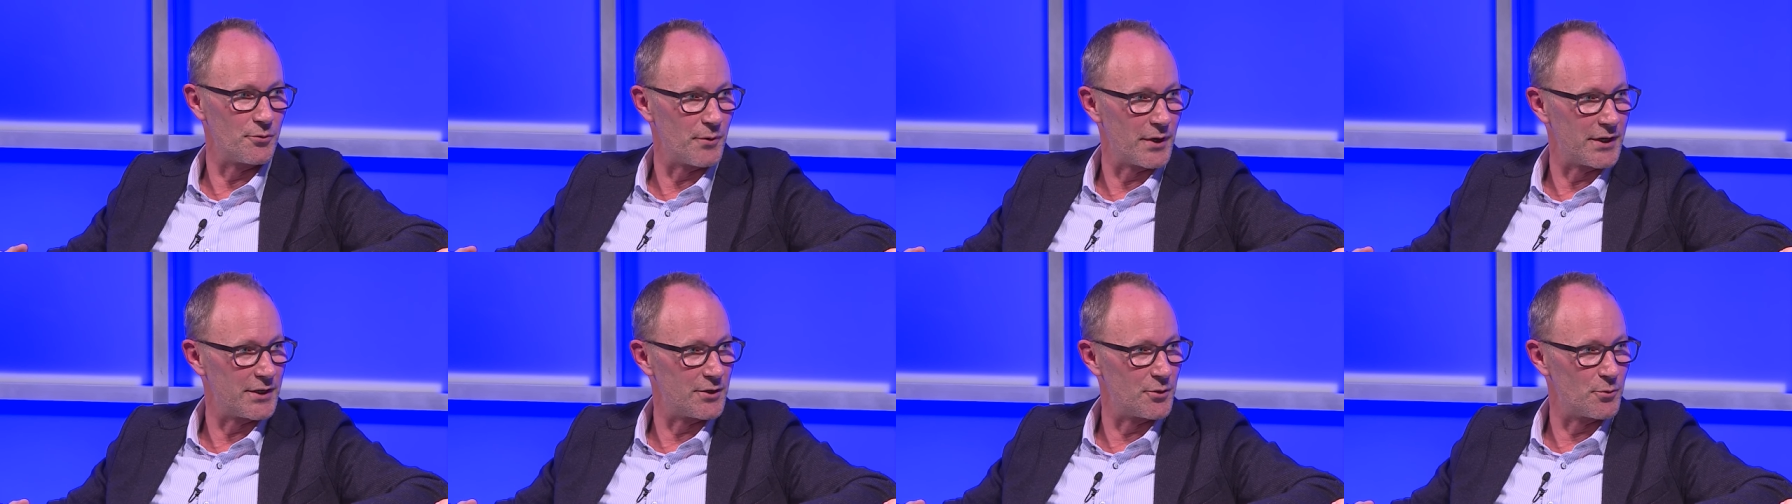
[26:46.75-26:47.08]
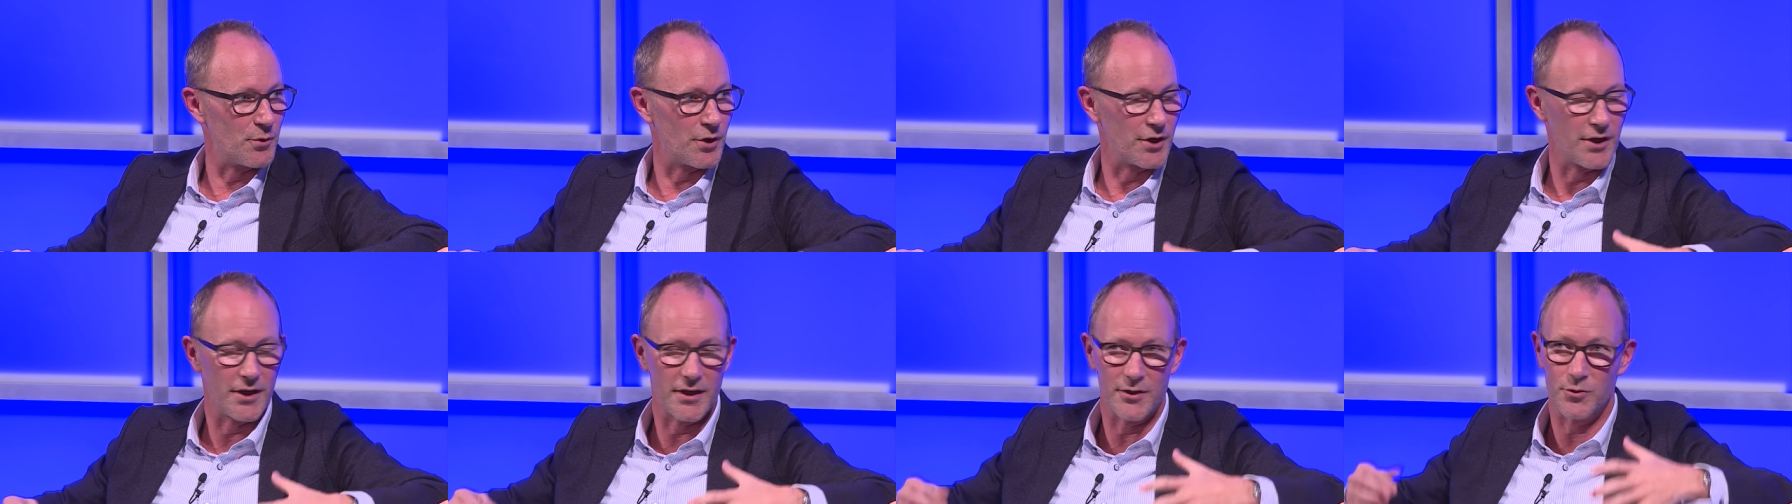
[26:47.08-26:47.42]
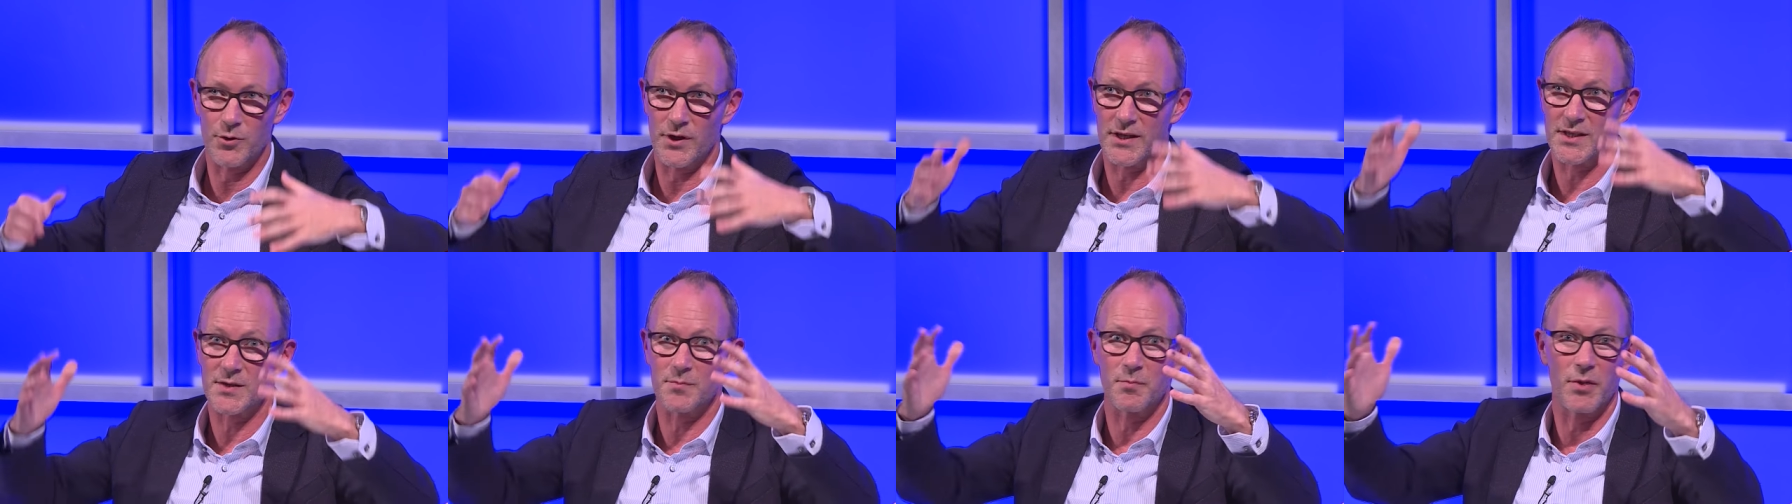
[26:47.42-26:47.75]
When you want to
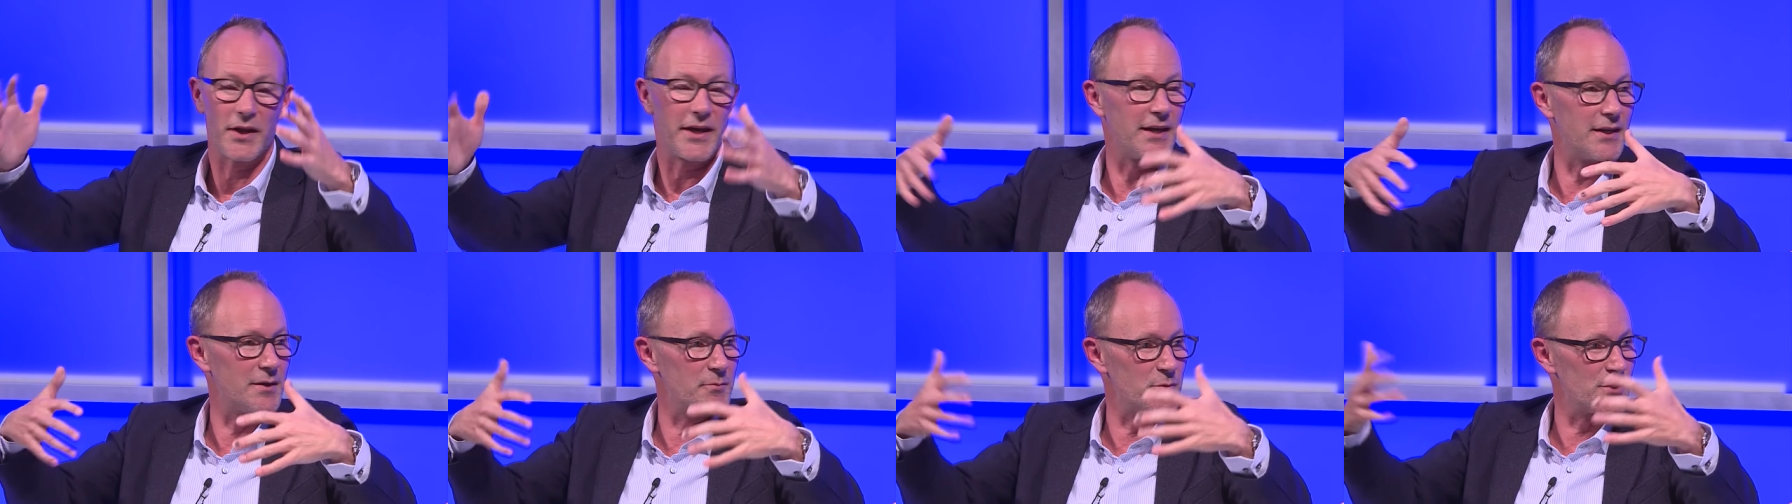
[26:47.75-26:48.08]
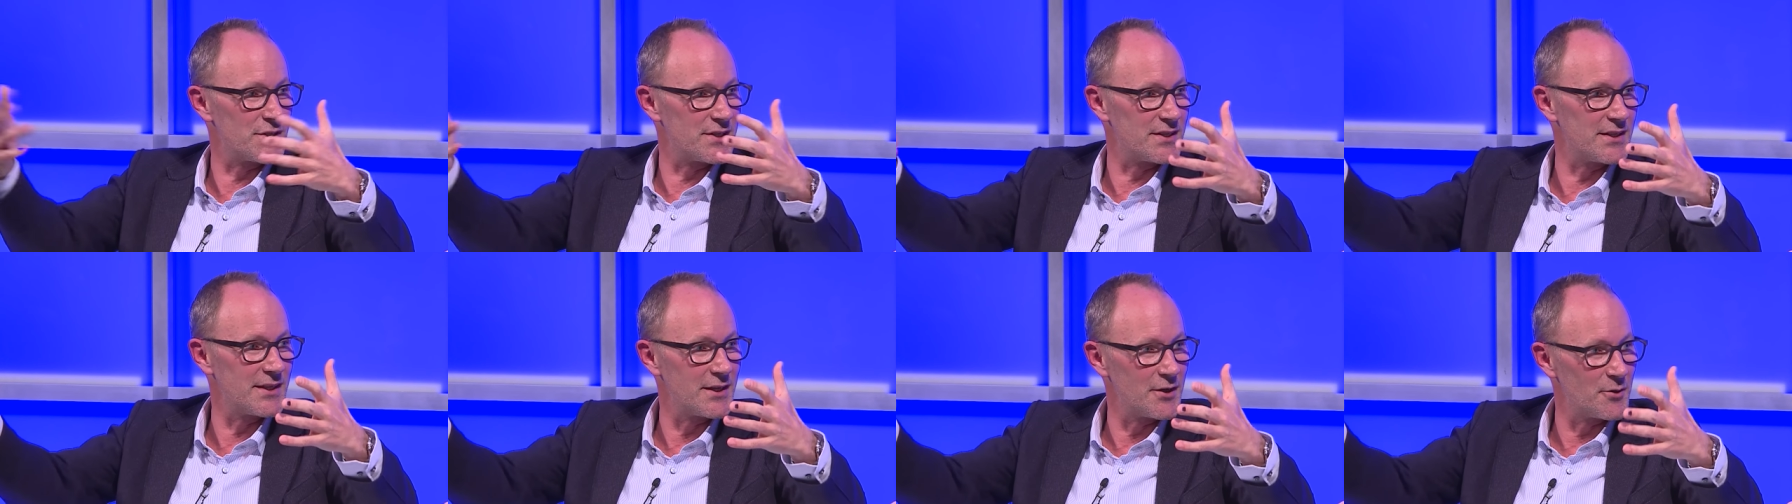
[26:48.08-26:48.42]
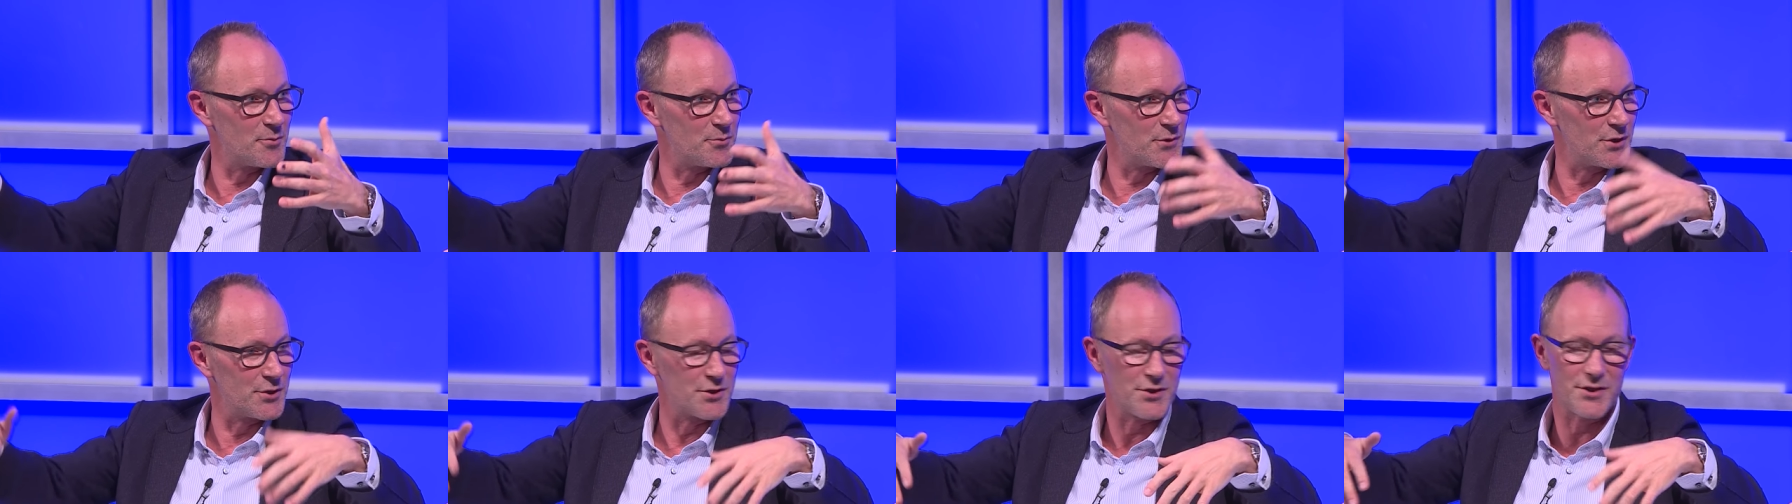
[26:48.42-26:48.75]
explain a
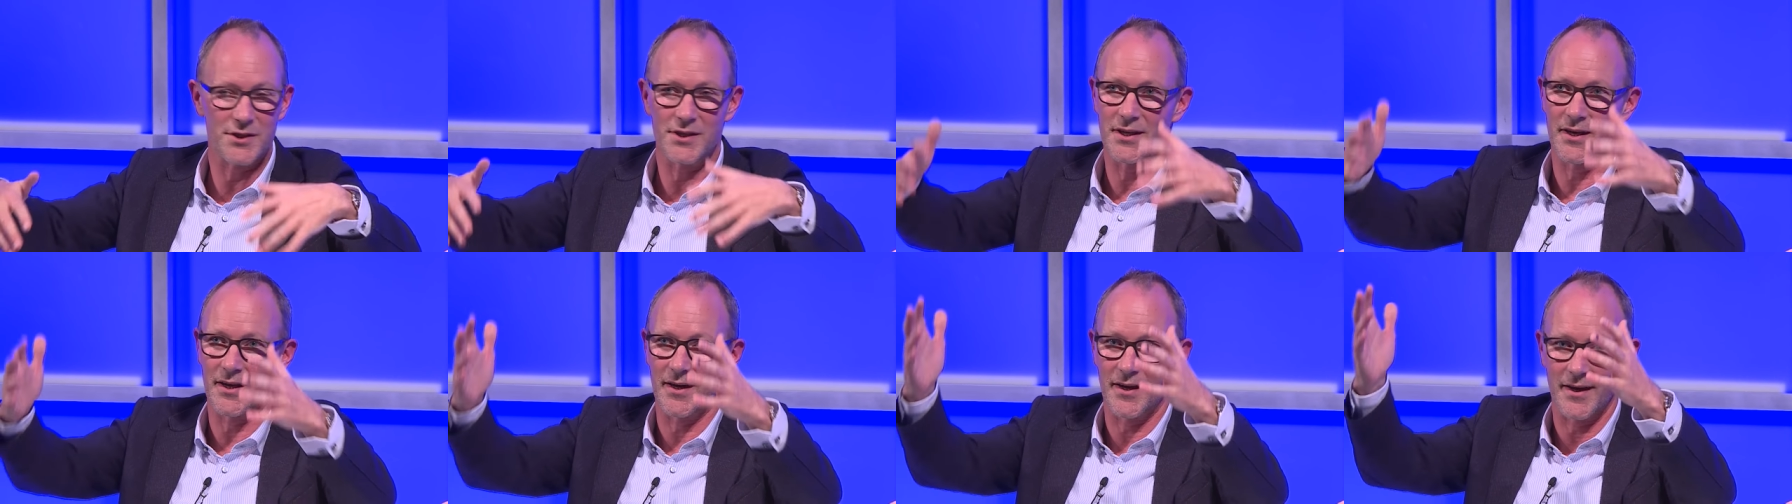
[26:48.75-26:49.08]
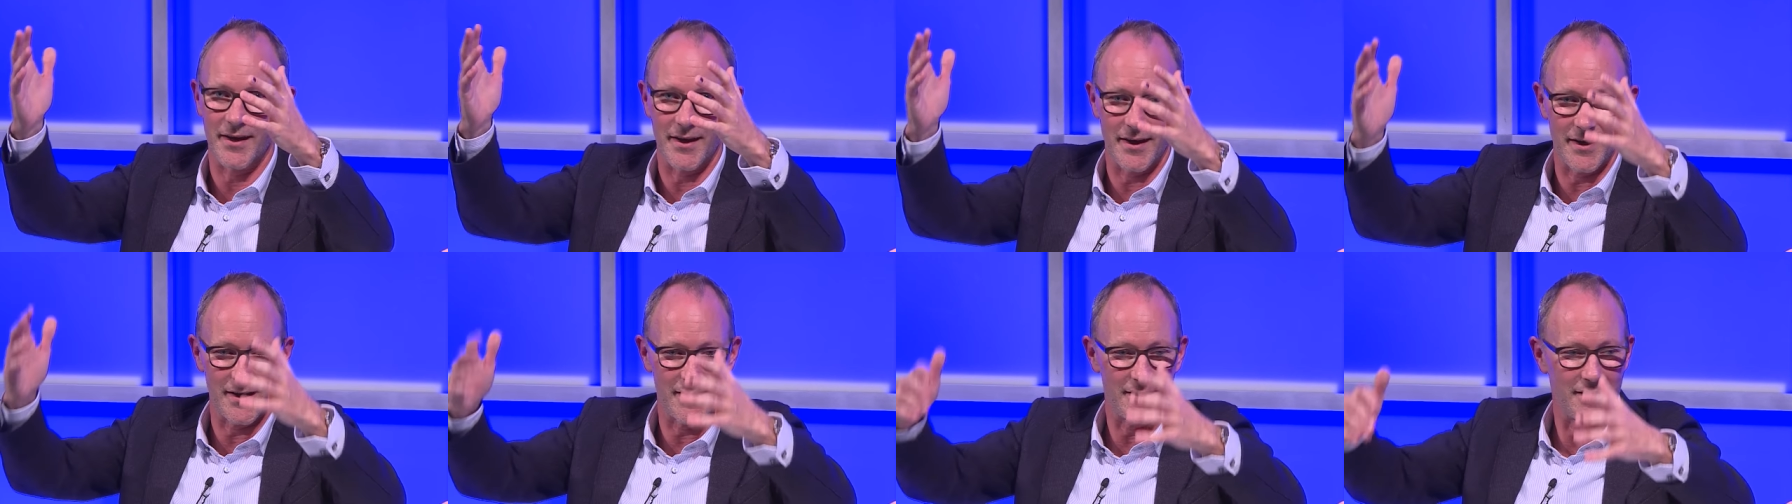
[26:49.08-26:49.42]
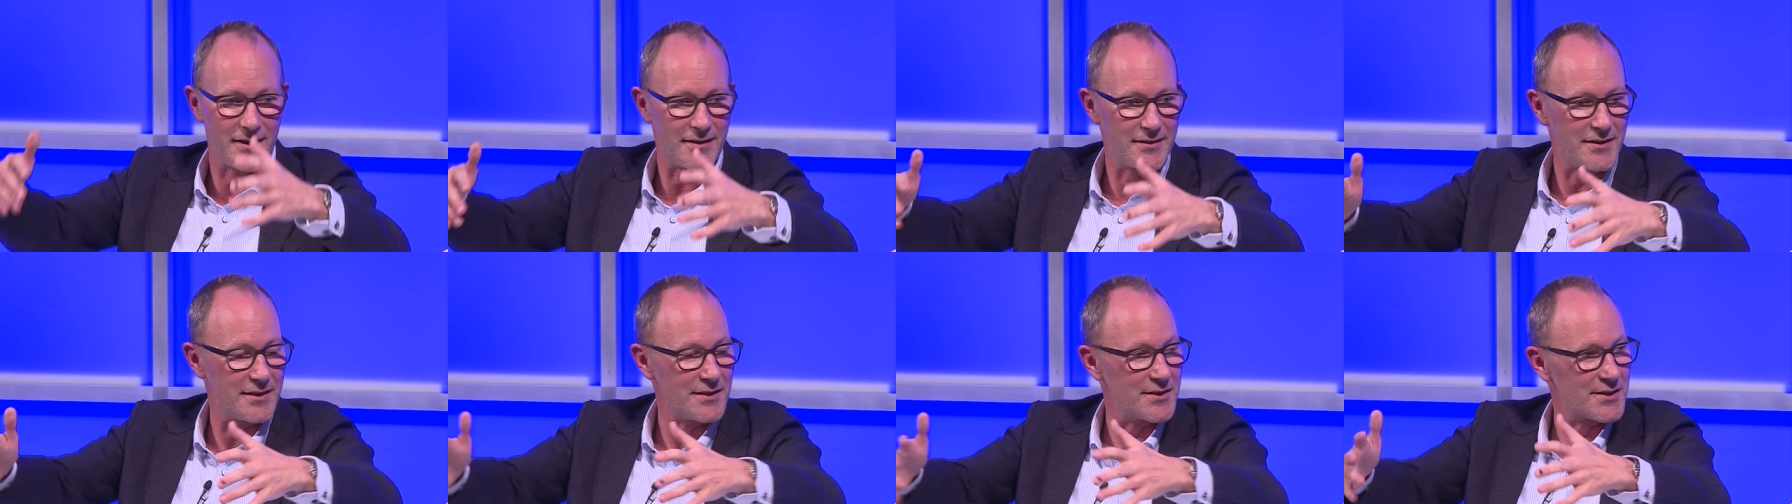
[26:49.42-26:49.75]
museum, you see
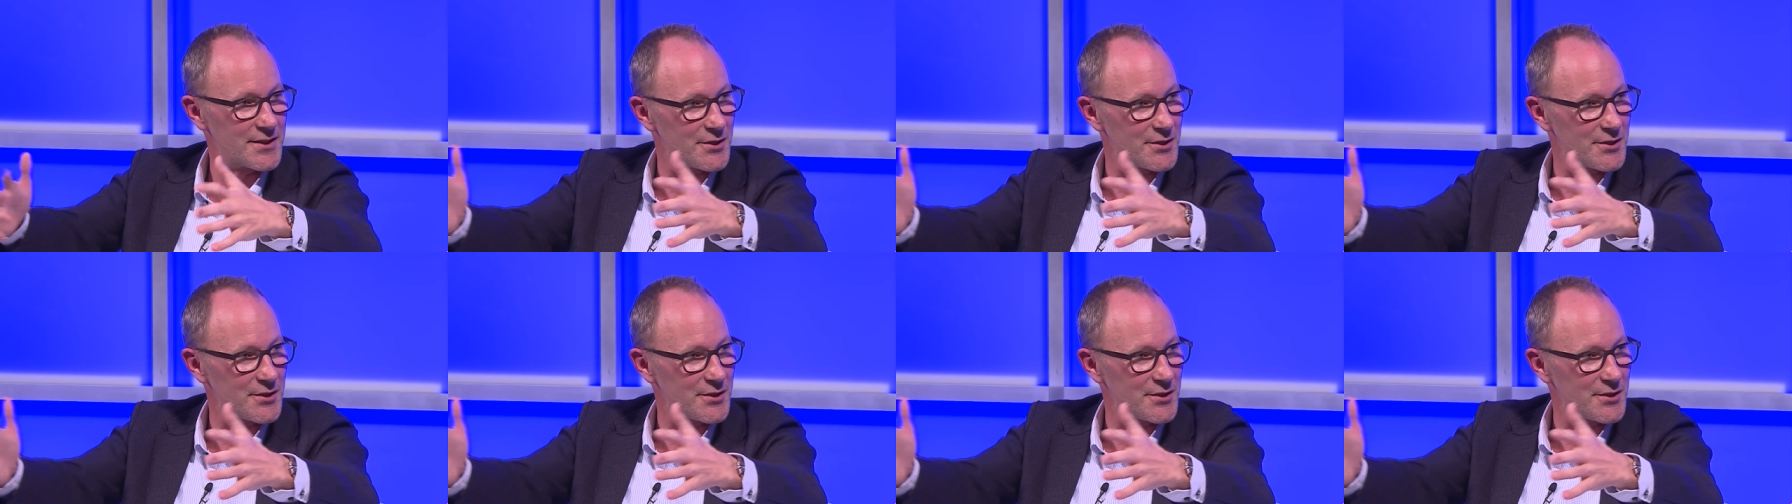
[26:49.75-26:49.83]
a, a